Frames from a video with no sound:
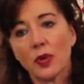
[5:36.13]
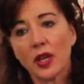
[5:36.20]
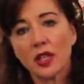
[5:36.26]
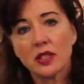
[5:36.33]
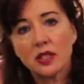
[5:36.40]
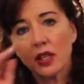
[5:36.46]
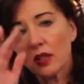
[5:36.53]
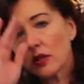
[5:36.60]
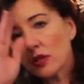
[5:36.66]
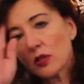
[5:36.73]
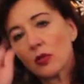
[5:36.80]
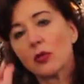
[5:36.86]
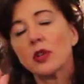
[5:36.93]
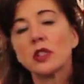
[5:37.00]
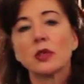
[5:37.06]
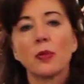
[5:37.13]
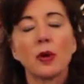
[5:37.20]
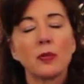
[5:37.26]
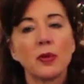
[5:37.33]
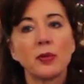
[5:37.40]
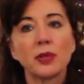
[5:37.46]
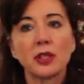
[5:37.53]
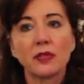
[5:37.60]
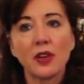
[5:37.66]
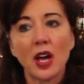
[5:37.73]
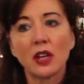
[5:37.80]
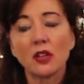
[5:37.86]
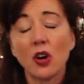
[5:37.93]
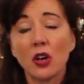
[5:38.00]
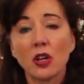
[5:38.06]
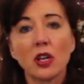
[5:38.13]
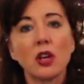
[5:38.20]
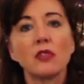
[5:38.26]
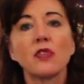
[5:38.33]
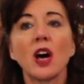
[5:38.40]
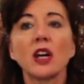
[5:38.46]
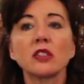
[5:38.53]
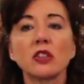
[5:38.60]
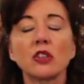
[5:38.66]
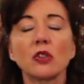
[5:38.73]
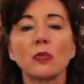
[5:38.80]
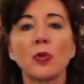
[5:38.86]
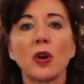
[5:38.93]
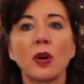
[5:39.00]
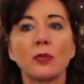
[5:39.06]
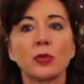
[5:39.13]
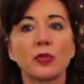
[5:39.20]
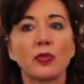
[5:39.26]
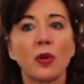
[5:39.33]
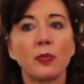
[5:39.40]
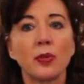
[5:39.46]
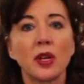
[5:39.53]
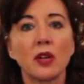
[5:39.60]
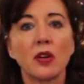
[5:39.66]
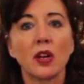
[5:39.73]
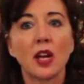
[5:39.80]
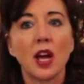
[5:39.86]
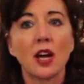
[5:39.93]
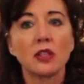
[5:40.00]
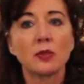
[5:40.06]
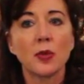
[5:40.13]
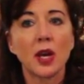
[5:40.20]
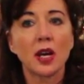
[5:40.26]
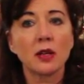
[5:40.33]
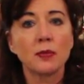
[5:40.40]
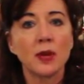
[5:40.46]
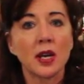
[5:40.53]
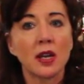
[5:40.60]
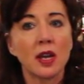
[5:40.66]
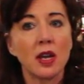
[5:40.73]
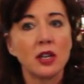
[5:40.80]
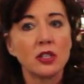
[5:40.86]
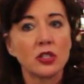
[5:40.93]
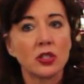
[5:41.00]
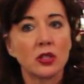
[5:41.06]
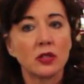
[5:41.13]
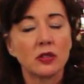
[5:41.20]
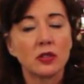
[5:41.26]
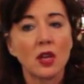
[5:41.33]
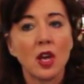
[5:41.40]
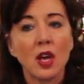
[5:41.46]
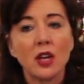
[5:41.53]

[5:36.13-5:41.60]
I could tell you stories about people that have had cardiovascular problems from being on asthmatic medications.